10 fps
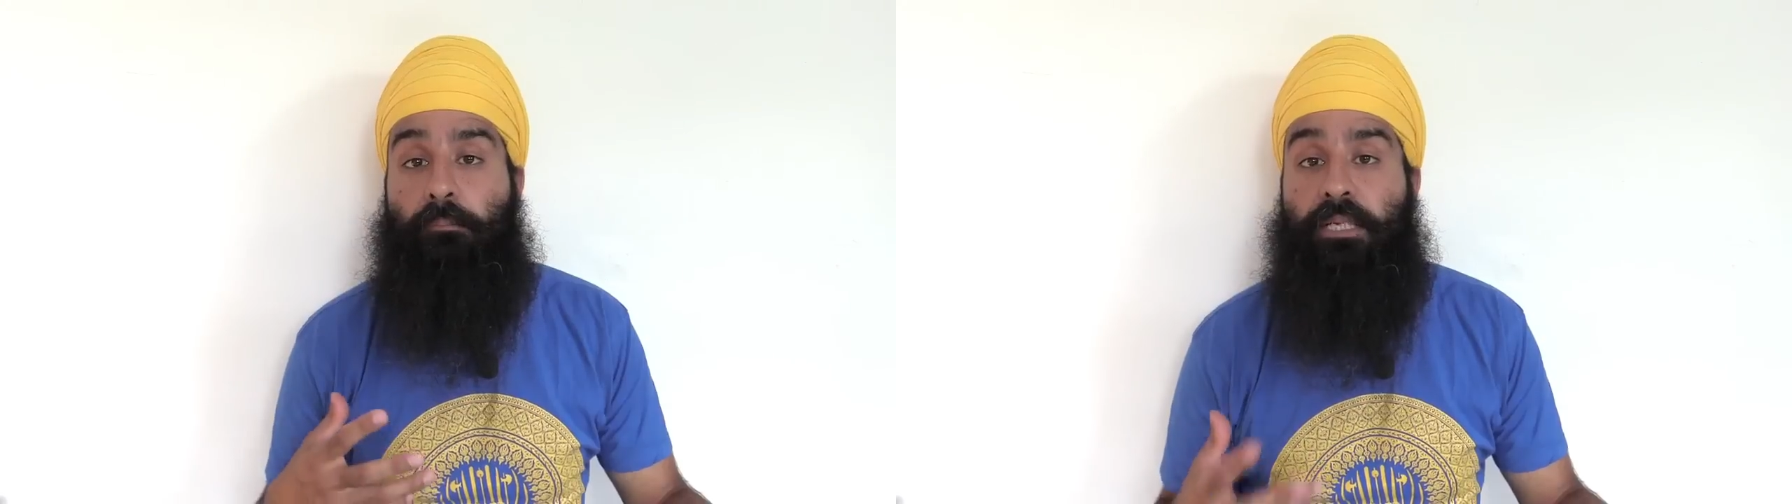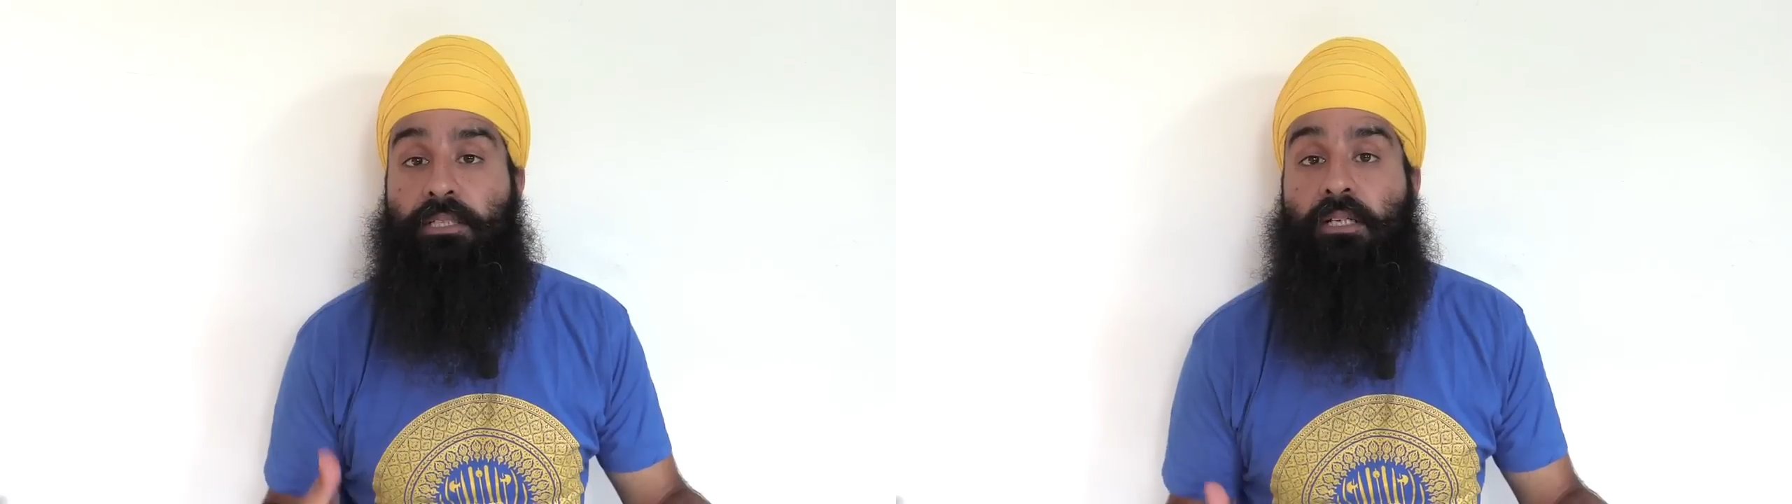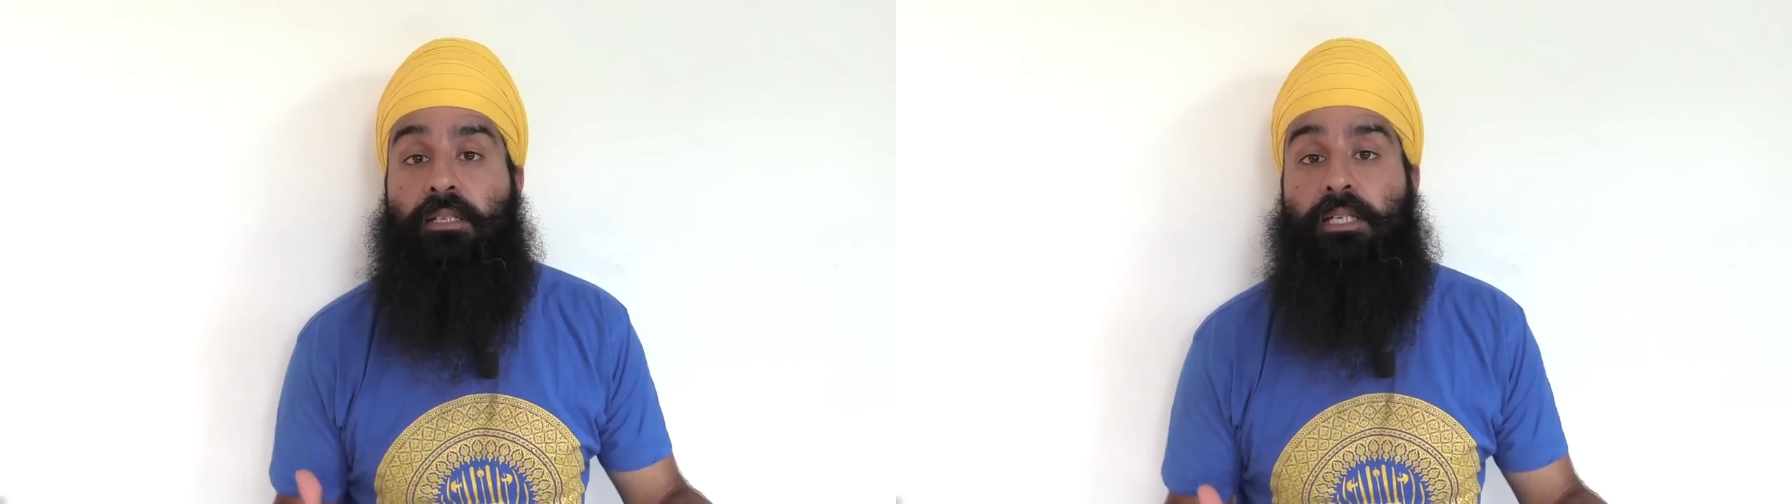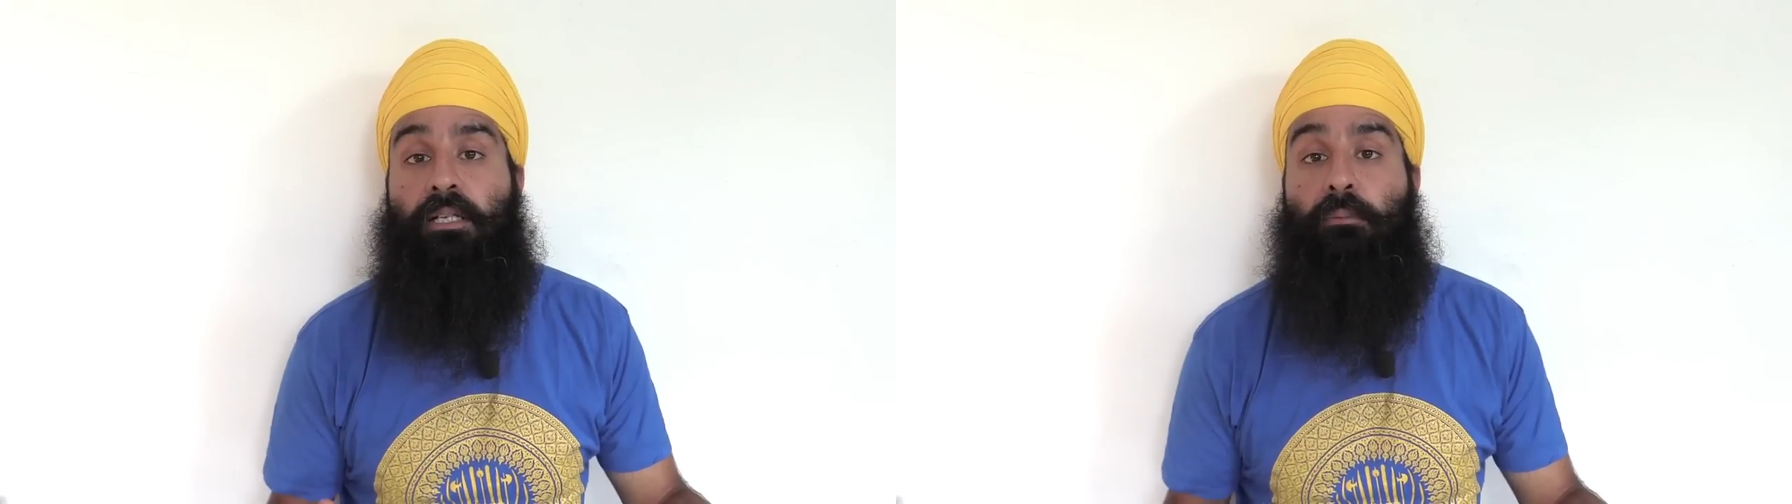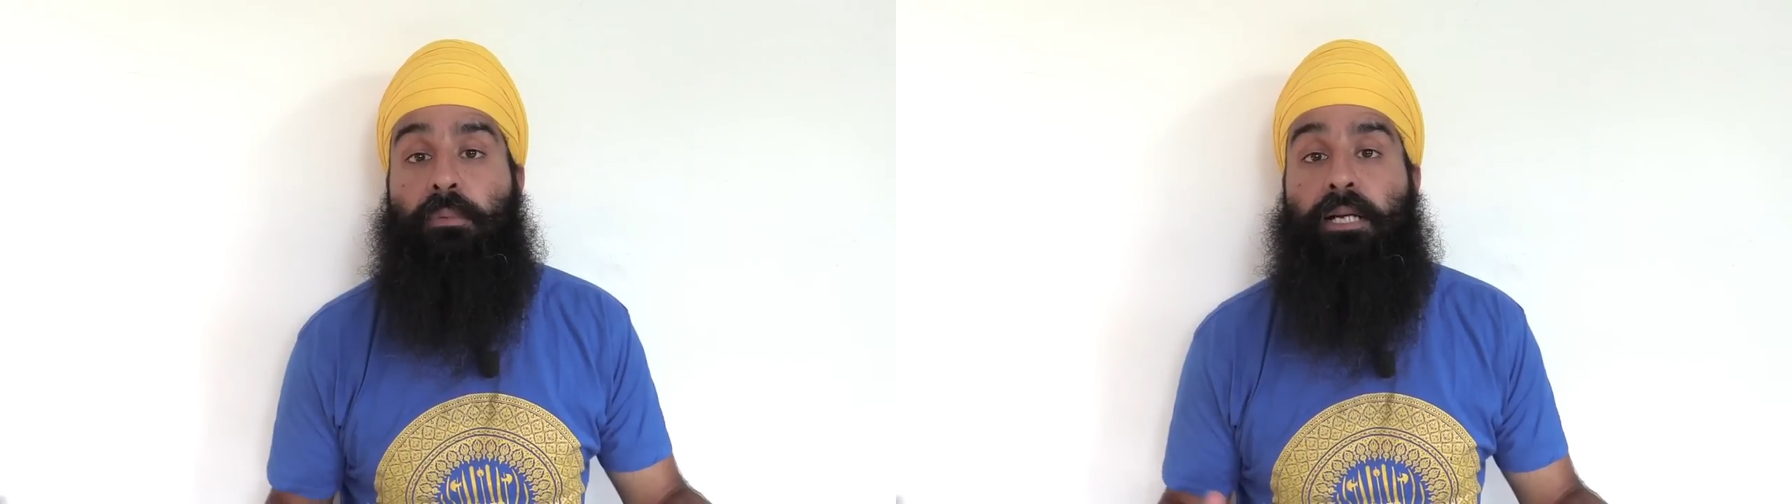bring Chardi
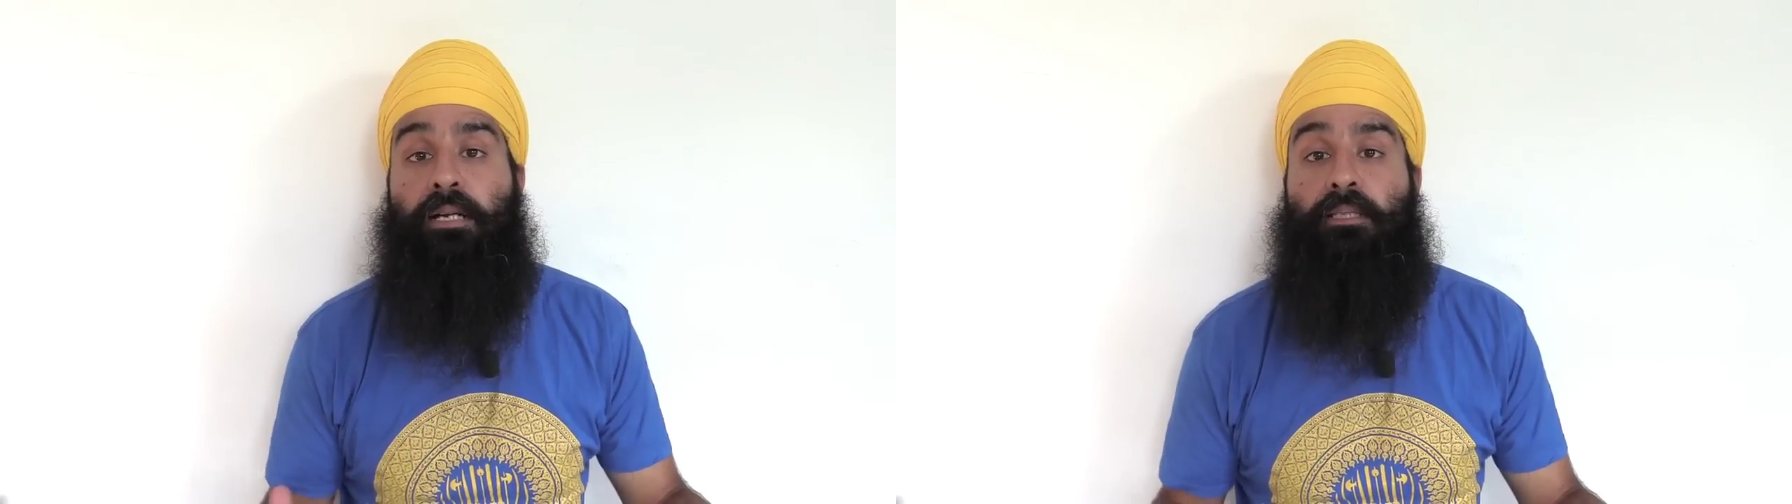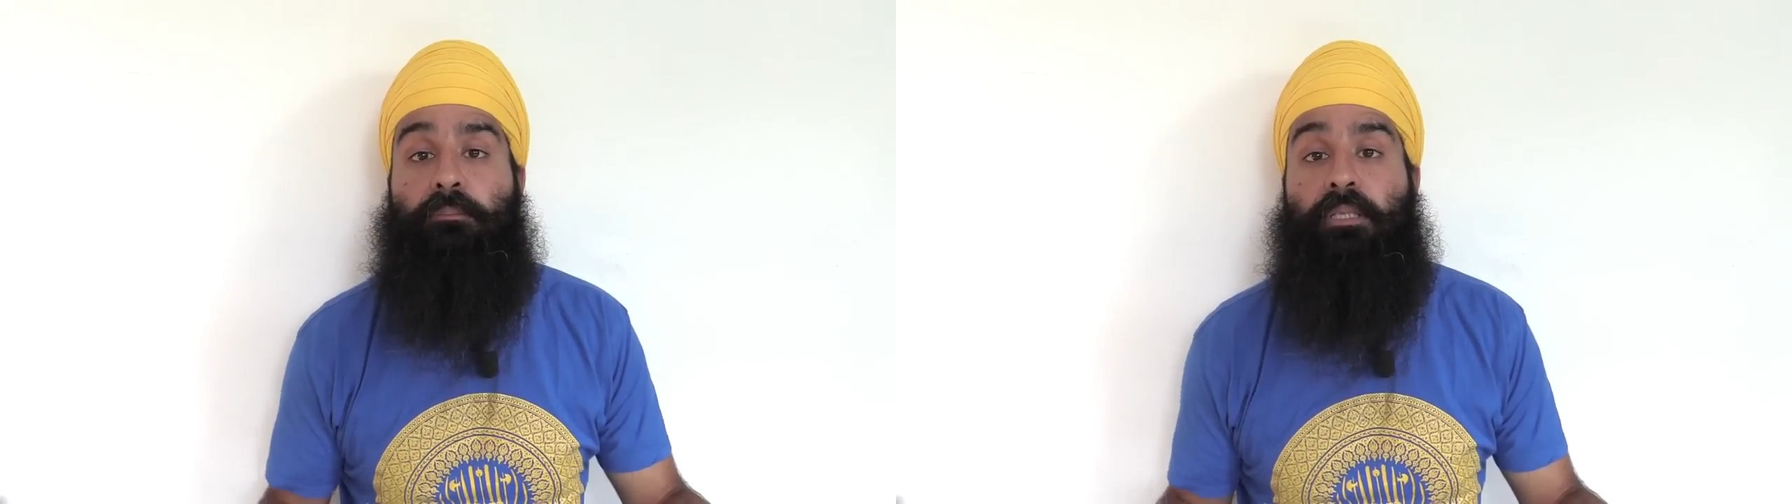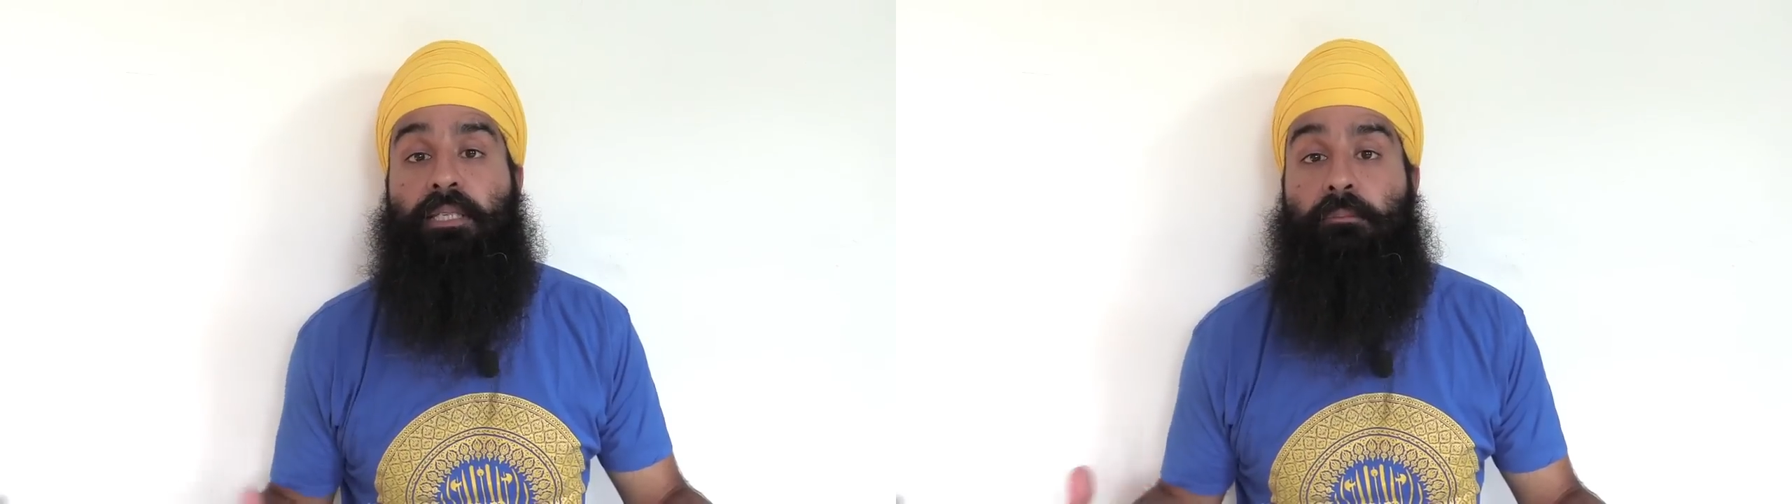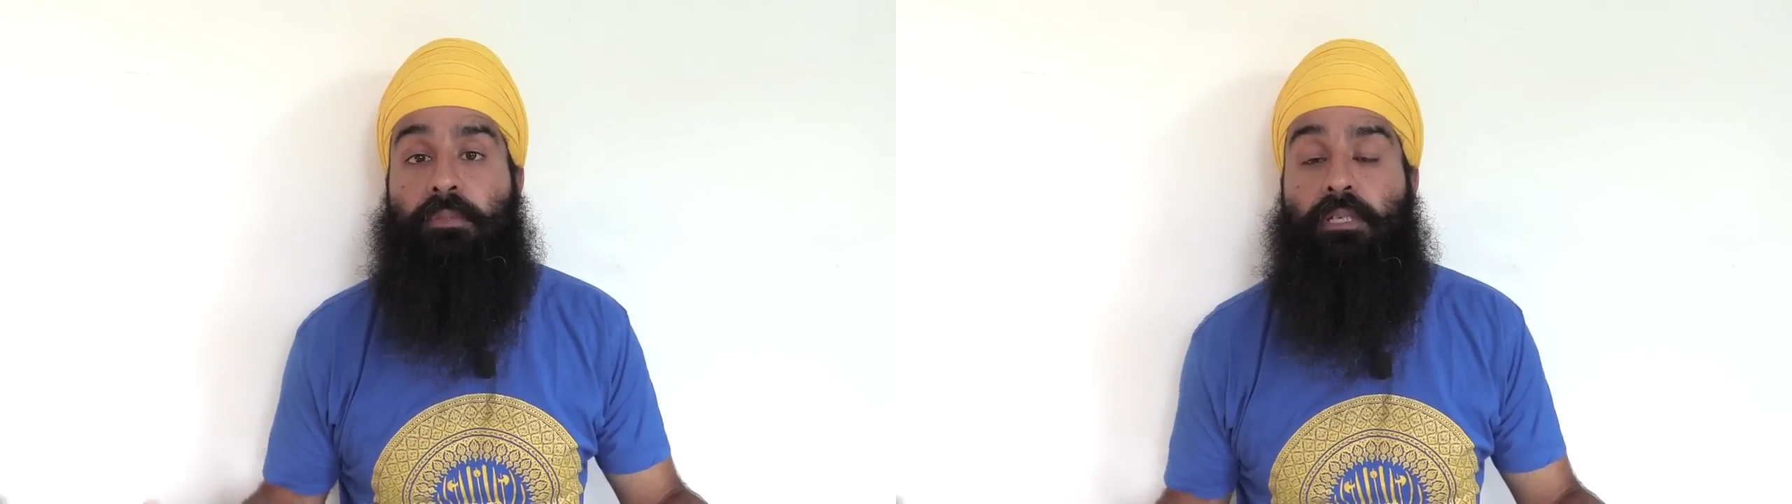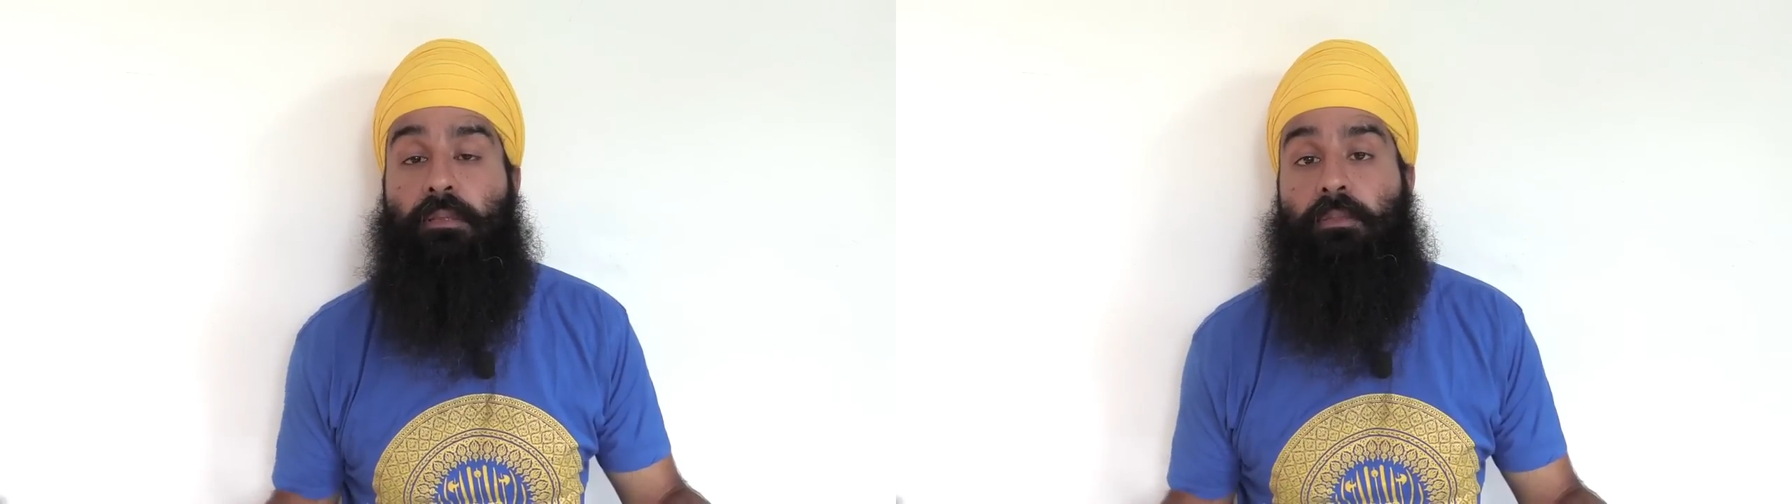Kala back into the Panth in
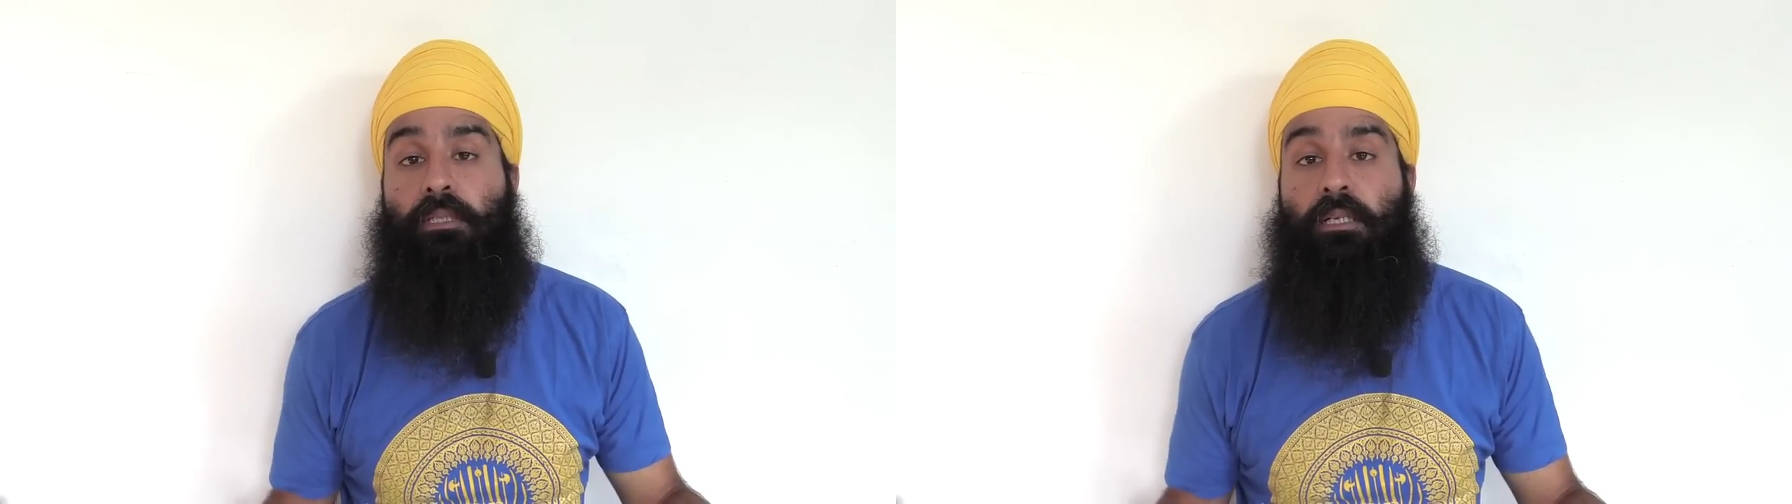Punjab.